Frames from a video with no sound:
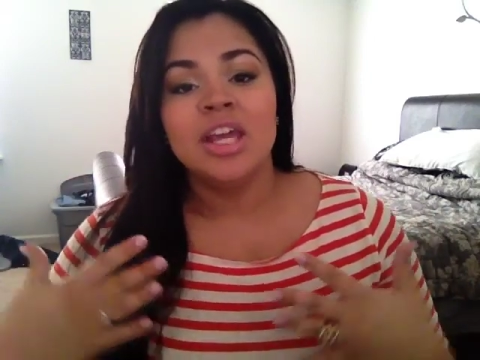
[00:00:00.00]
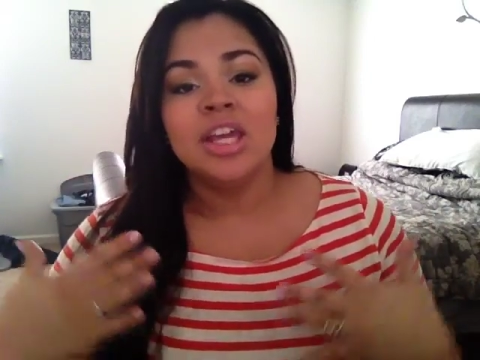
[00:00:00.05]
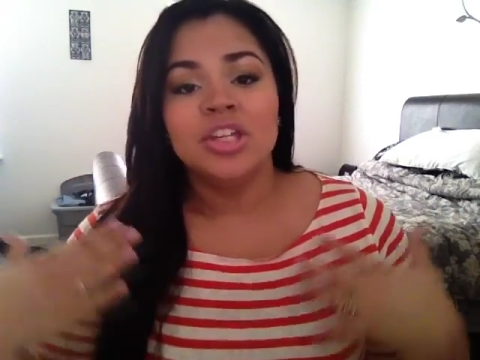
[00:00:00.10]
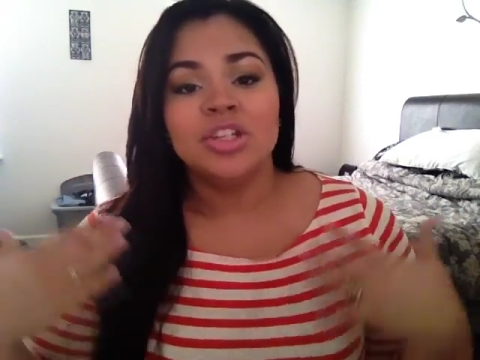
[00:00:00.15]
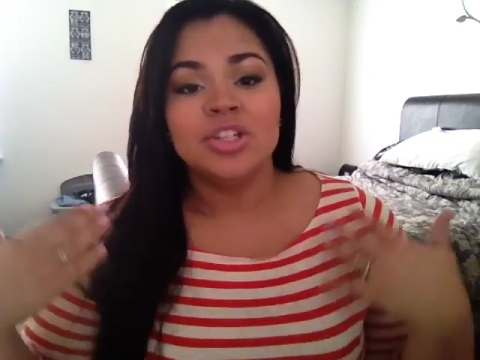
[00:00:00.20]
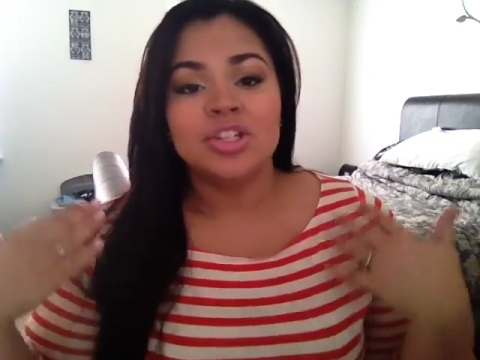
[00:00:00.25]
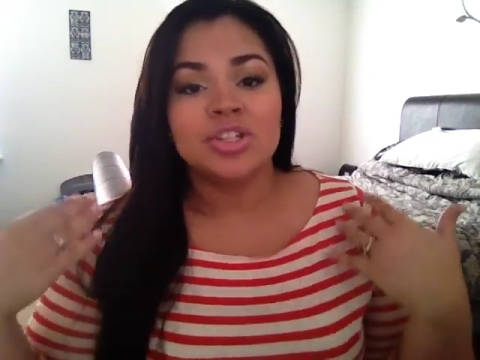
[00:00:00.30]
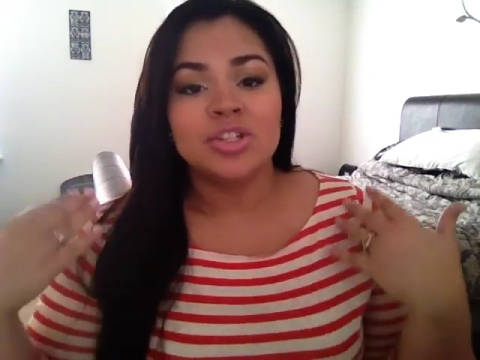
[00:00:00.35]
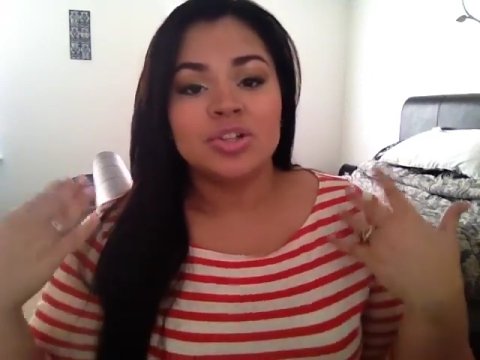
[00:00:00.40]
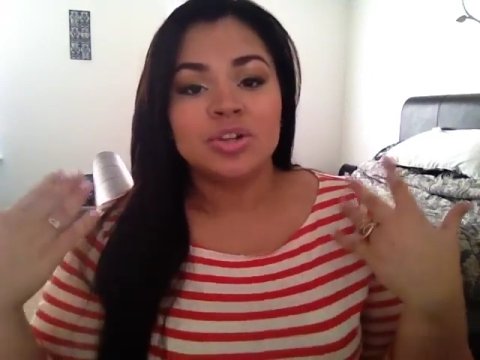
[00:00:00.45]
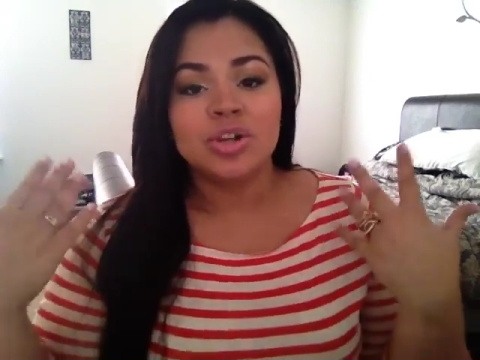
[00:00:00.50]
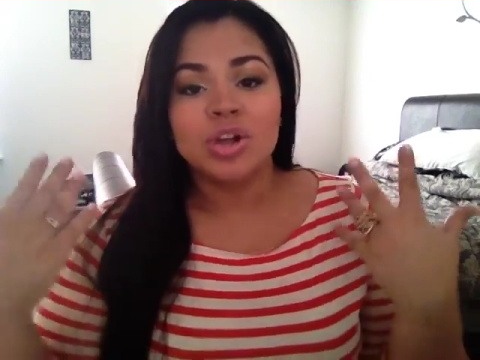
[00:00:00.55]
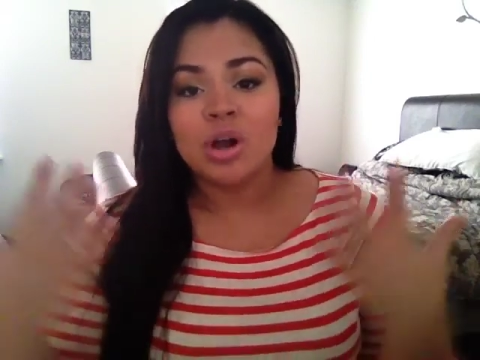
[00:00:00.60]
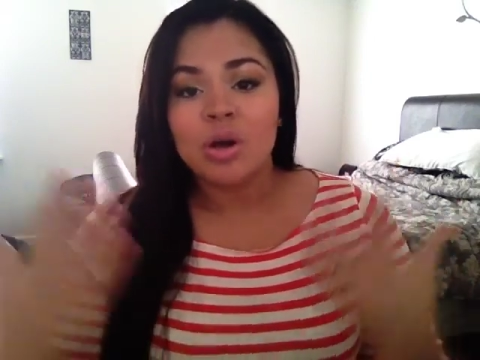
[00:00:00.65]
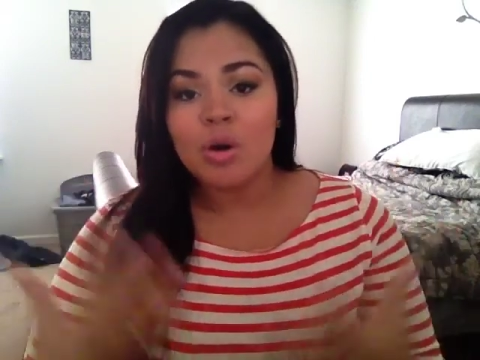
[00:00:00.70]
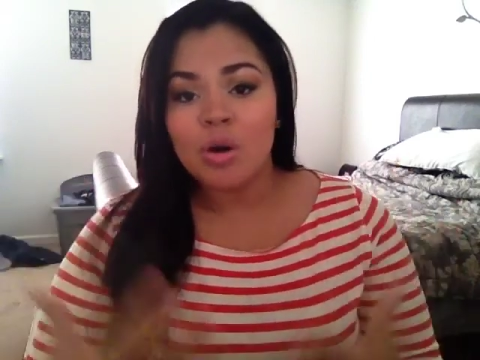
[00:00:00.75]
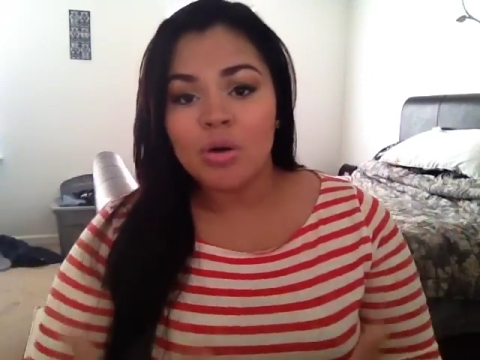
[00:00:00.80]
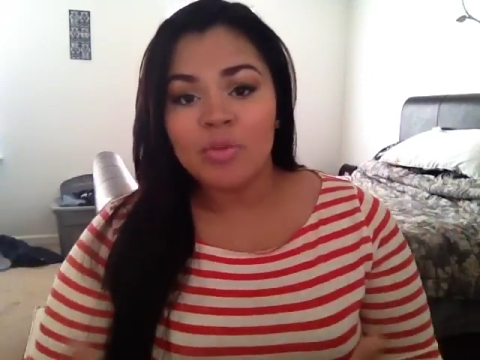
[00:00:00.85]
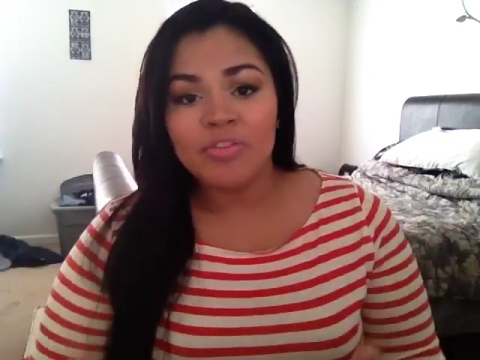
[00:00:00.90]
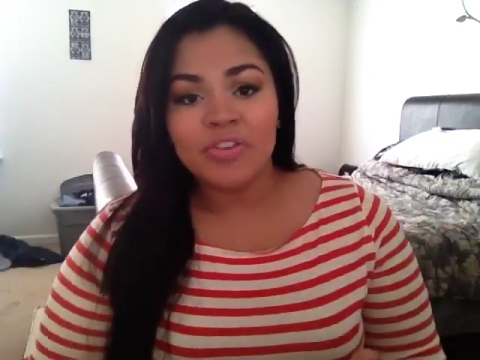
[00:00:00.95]
just
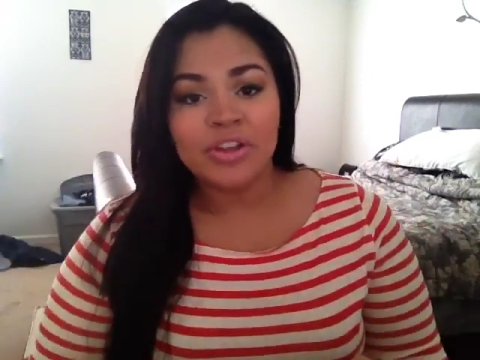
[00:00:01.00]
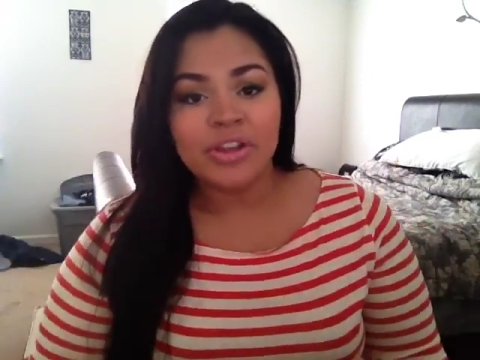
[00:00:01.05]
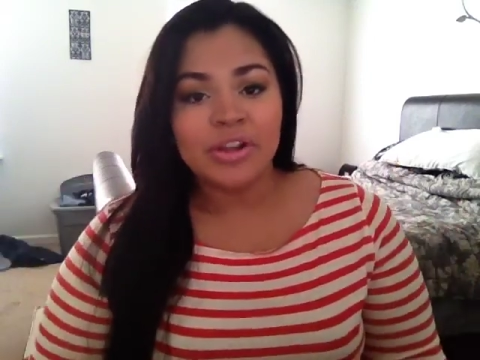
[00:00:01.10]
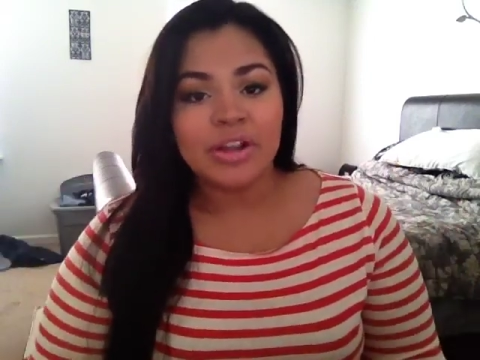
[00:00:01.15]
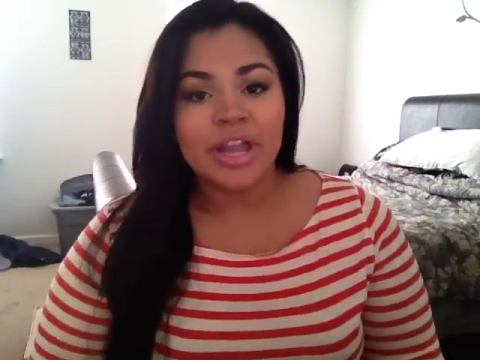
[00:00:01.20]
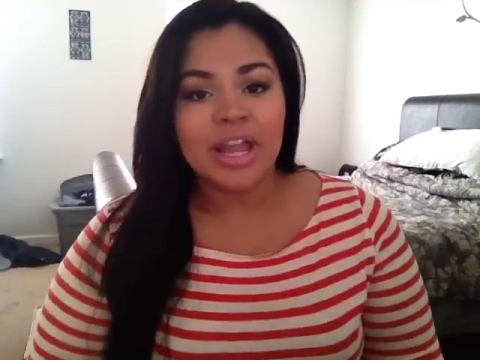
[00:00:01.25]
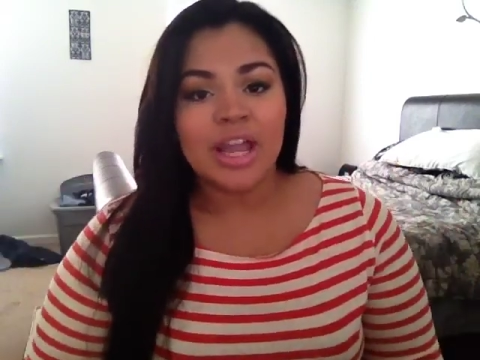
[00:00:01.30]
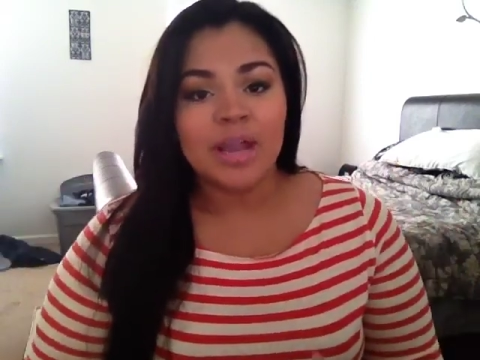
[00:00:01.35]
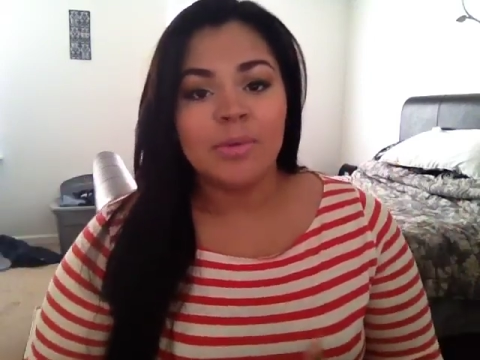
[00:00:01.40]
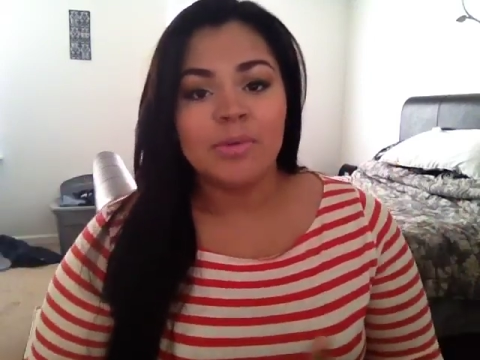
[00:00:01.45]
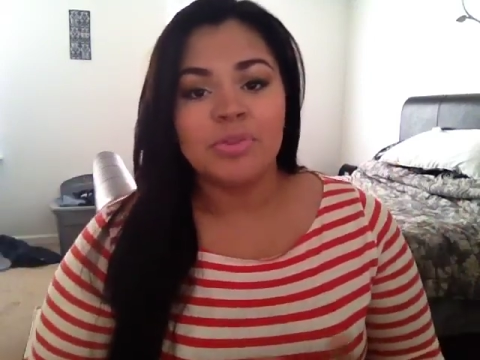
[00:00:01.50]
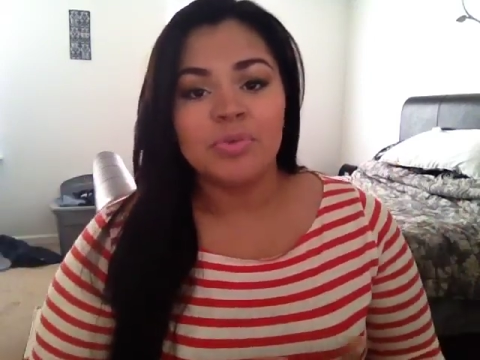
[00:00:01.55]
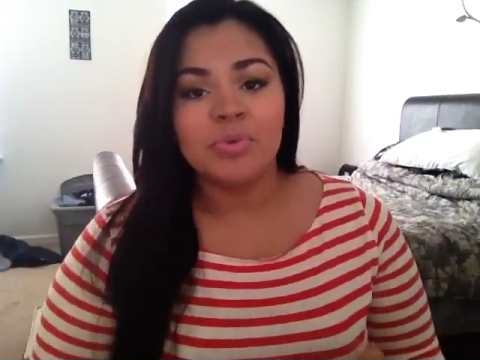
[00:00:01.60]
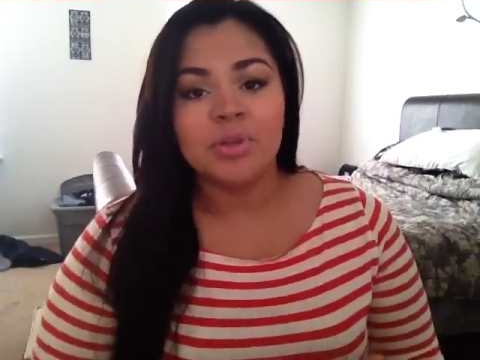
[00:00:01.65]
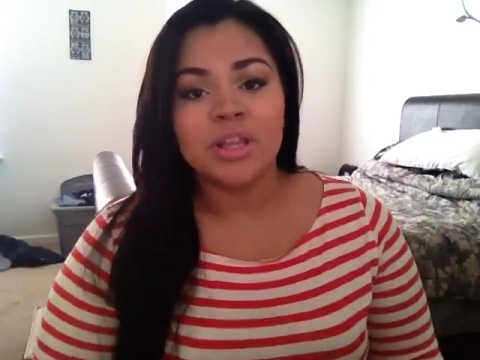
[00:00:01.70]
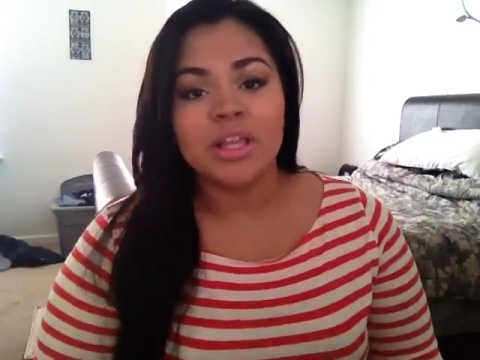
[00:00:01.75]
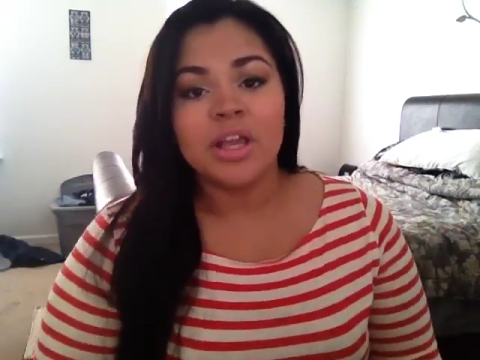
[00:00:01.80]
go over your hair with really